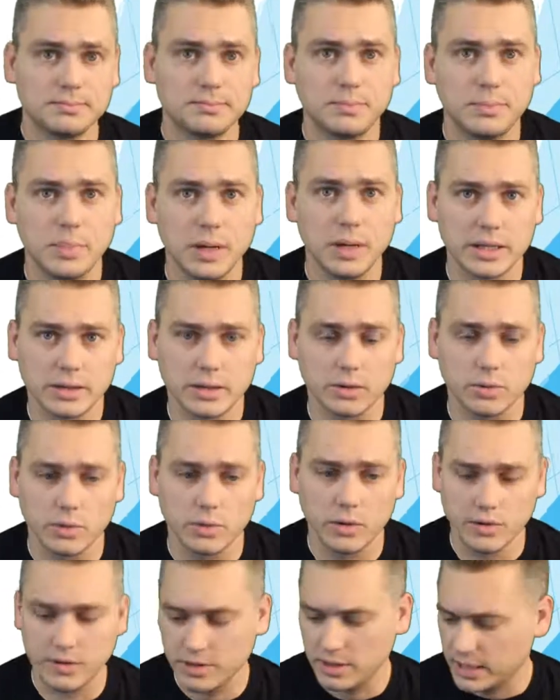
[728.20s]
but they're
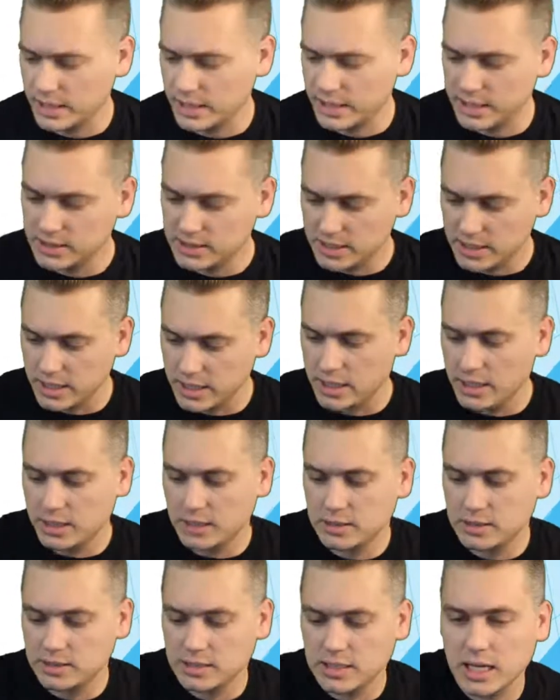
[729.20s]
worth it, like I said, and
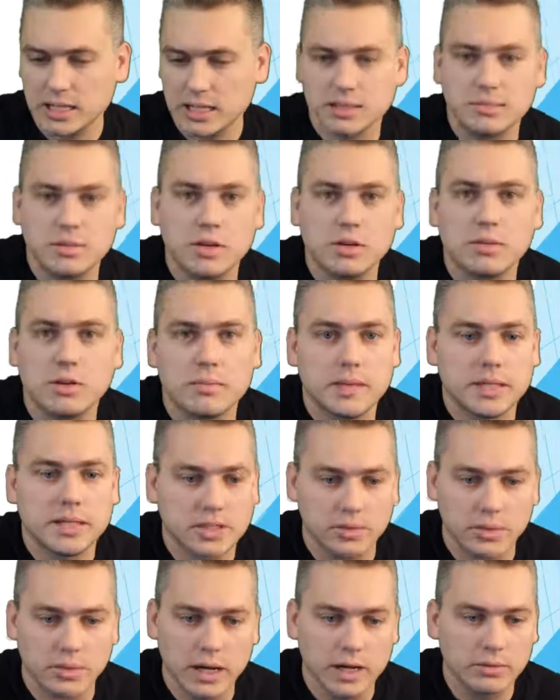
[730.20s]
it's not something you want to mess
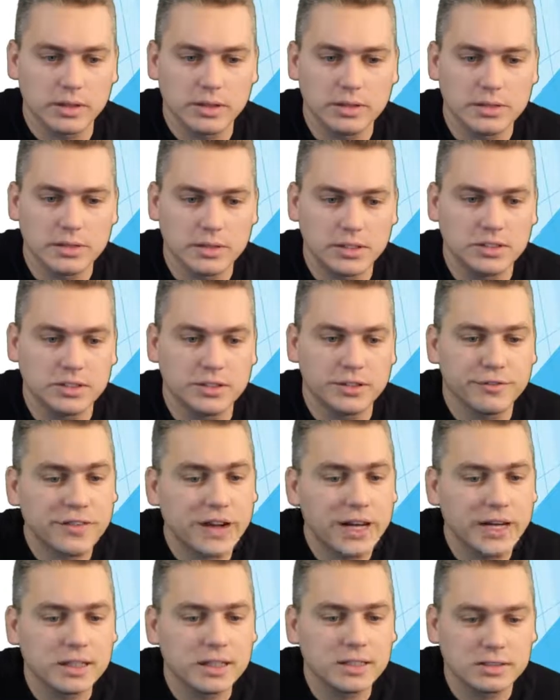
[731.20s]
around with. These are your
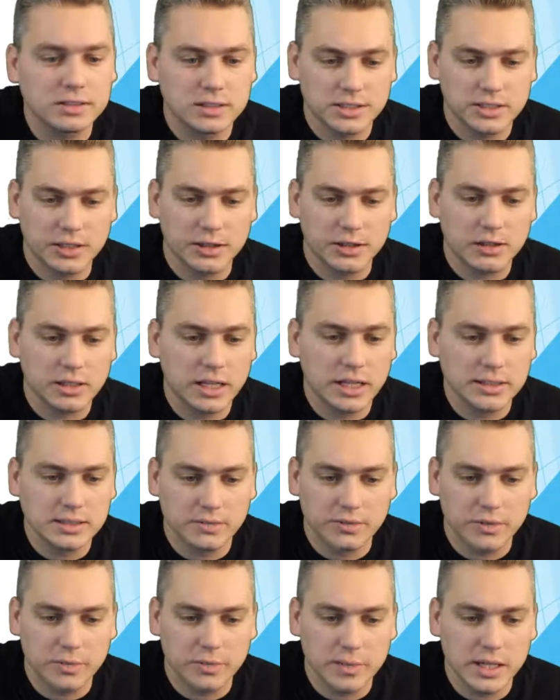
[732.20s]
files. These are your client's
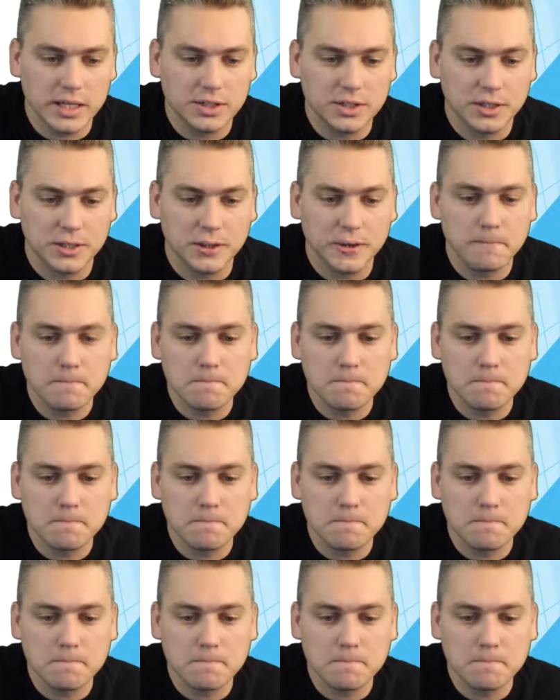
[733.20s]
information.